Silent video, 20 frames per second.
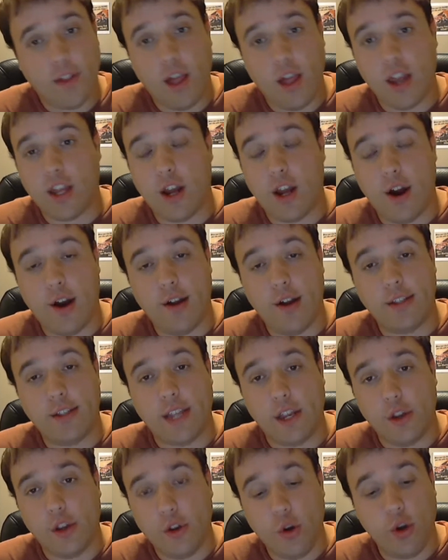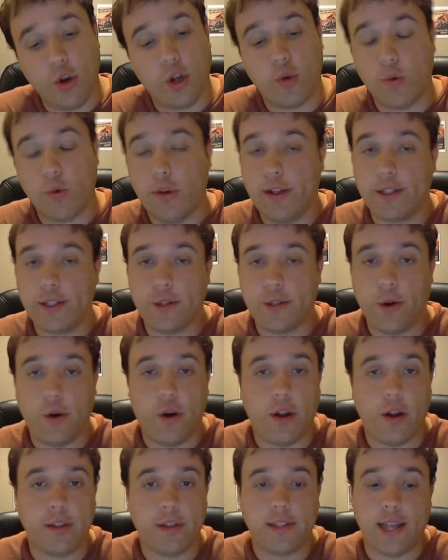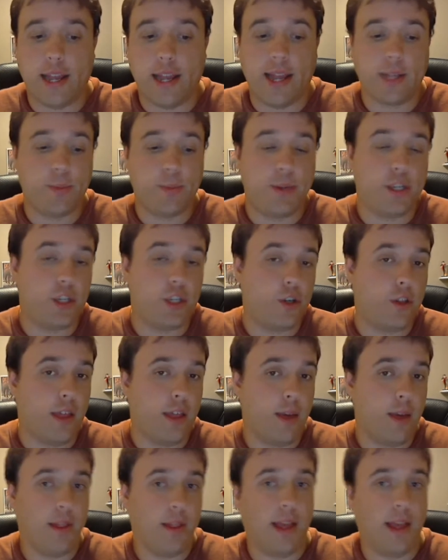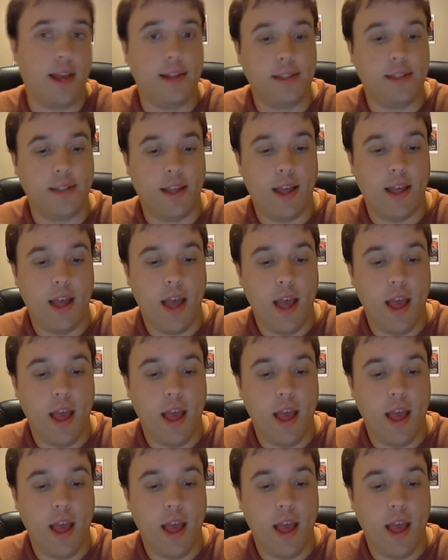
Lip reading: lot of cards and you know you can really score on, say, an expedition to the Himalayas,